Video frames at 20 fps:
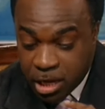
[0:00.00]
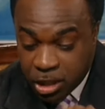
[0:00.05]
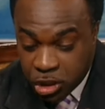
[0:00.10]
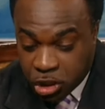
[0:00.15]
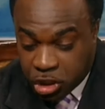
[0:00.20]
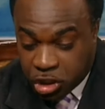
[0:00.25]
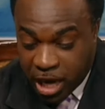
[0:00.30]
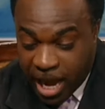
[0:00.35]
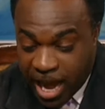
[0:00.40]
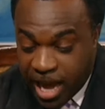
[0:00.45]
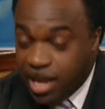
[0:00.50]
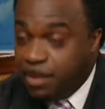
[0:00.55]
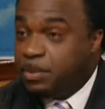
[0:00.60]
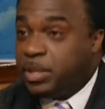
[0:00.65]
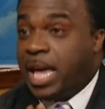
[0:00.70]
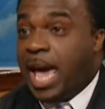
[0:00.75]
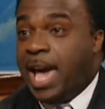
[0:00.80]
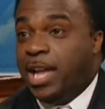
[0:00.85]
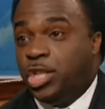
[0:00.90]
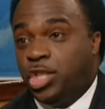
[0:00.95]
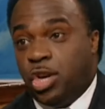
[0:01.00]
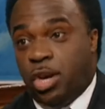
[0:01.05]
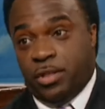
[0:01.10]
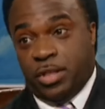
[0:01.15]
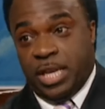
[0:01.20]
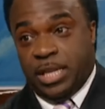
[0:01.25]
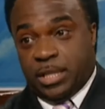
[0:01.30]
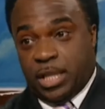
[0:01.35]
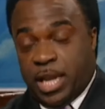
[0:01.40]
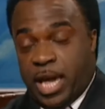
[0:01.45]
James, and John.
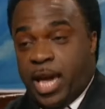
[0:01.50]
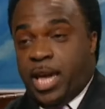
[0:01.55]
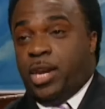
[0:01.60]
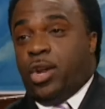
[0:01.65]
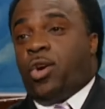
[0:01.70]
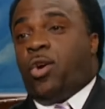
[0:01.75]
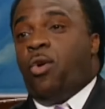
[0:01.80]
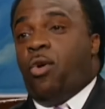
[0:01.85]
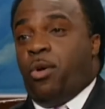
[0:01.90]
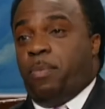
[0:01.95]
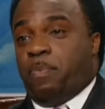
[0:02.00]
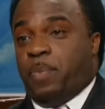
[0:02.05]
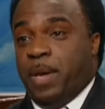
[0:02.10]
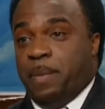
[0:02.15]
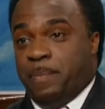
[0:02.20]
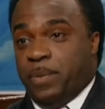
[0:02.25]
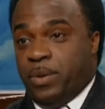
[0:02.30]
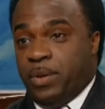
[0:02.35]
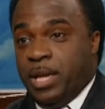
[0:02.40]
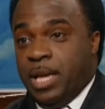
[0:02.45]
These are the inner court people.